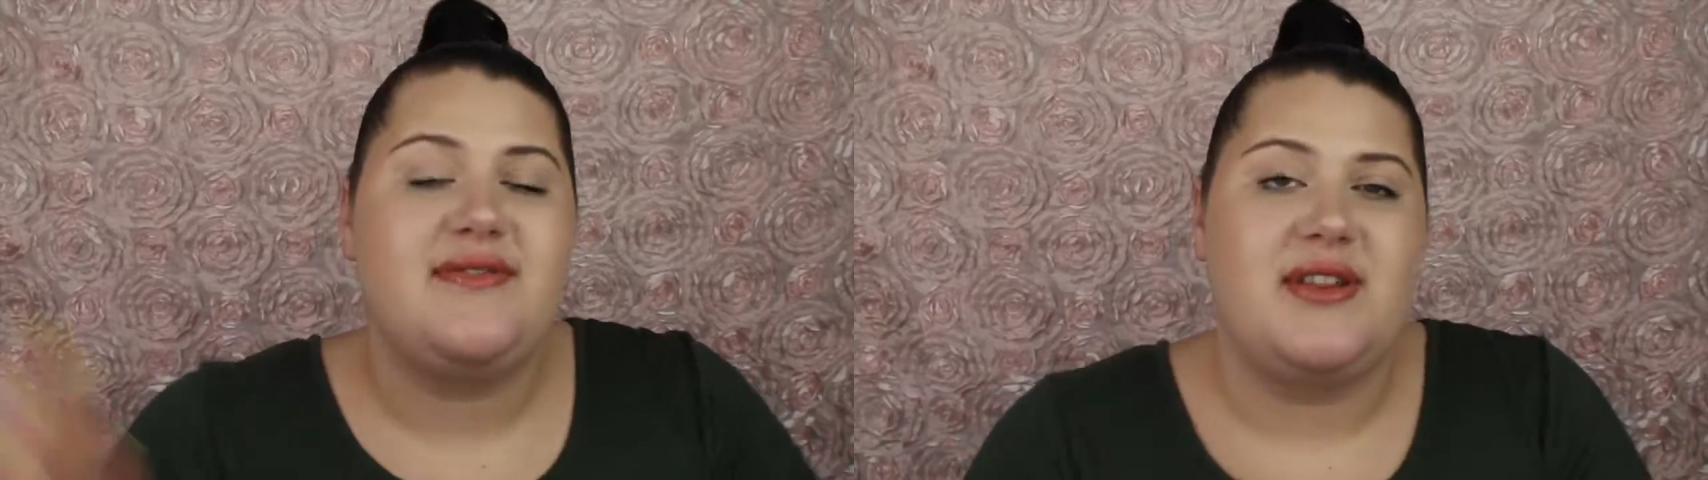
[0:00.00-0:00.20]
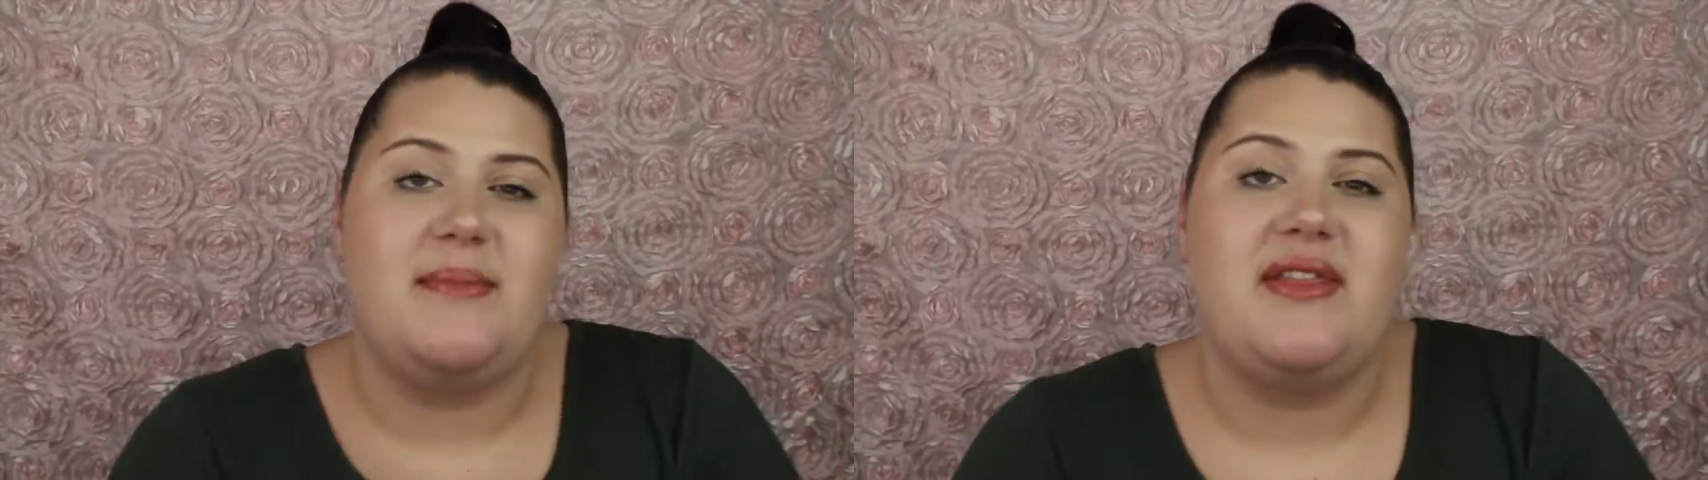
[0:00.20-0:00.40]

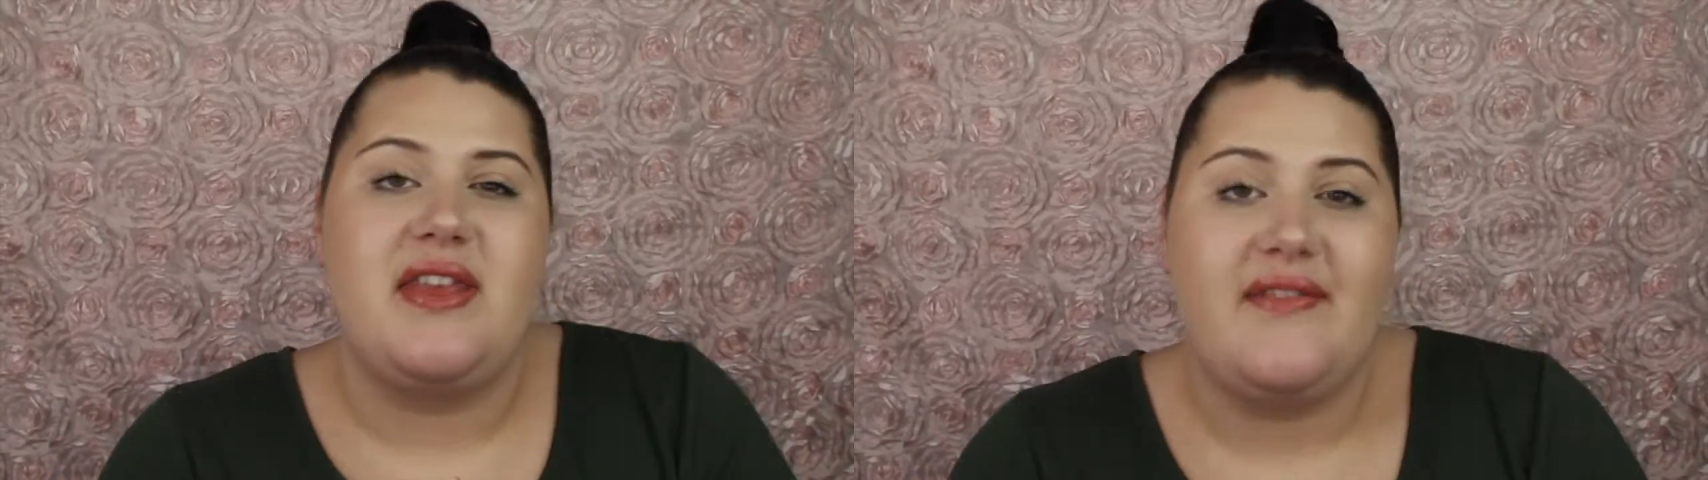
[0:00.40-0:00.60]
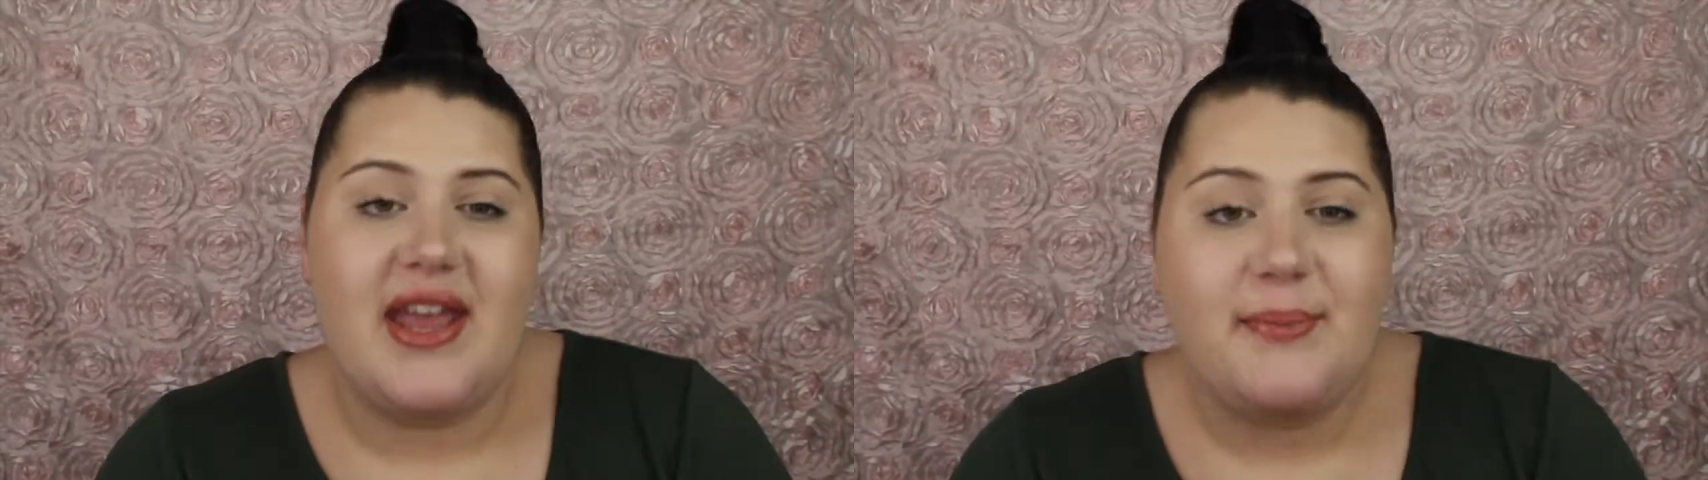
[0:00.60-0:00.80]
for the month
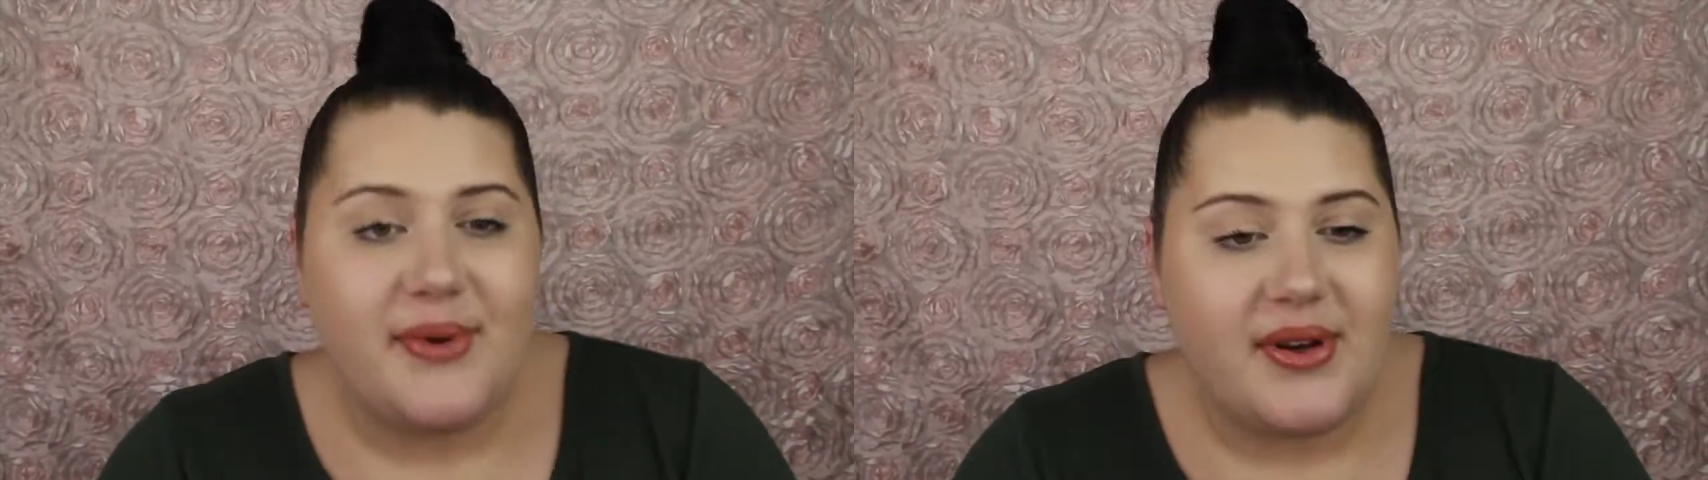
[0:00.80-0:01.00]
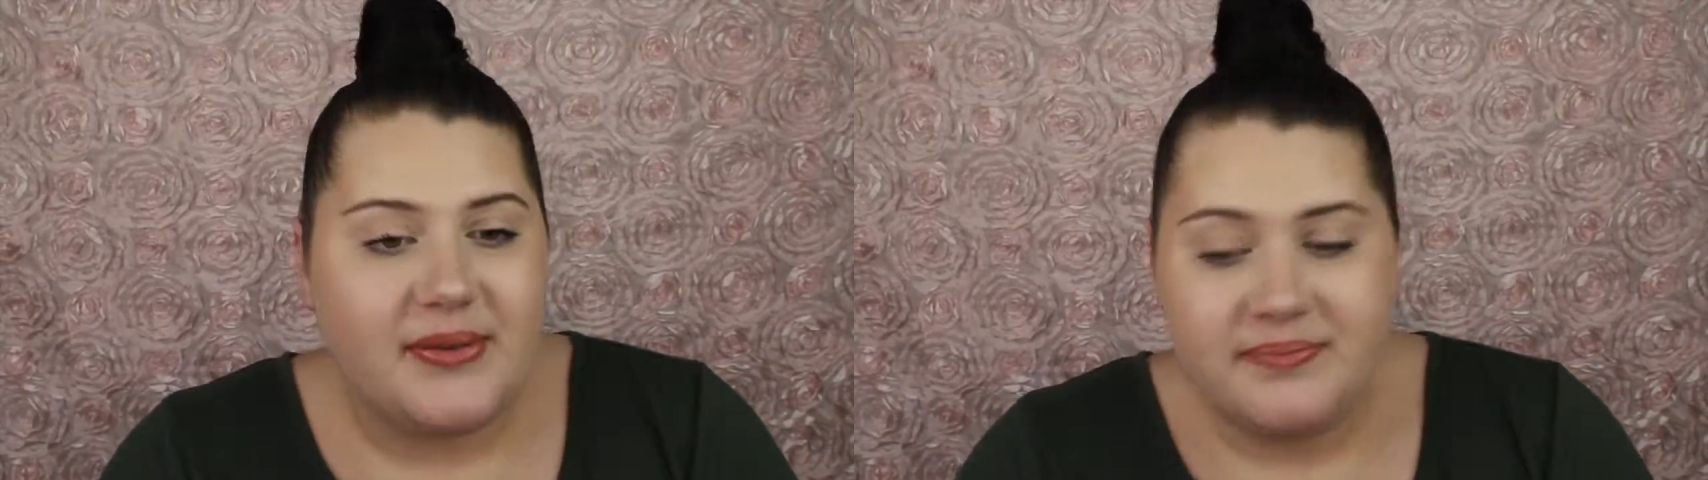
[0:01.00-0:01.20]
of
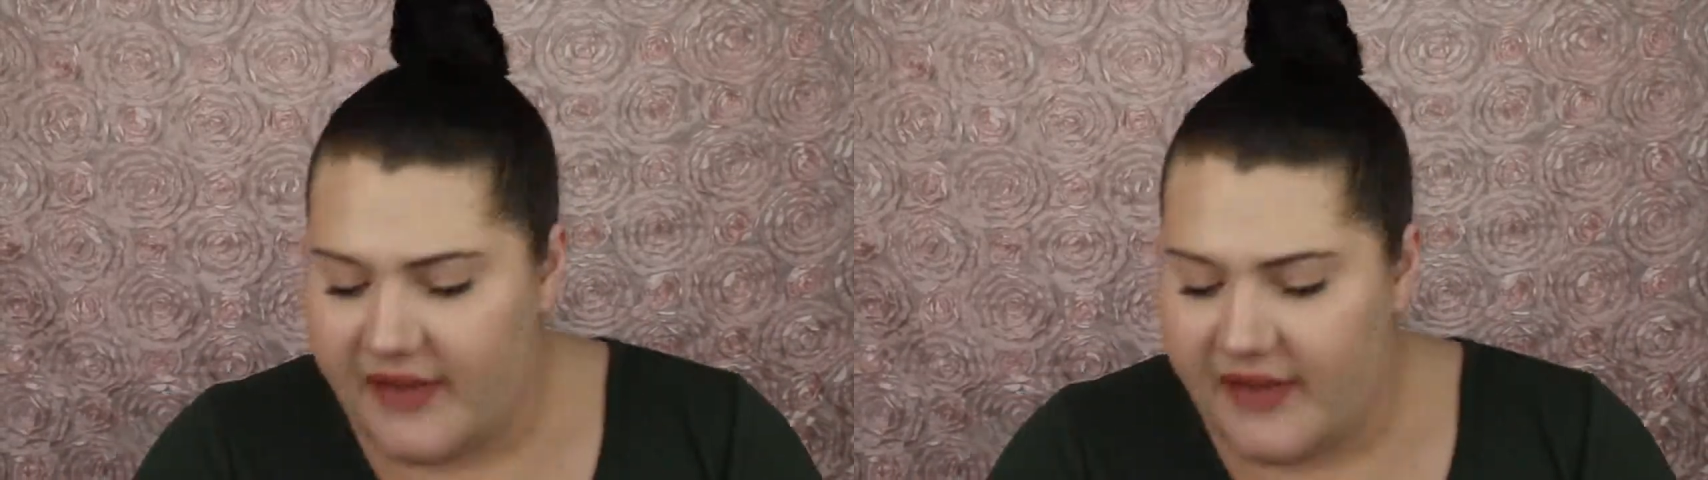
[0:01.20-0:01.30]
April.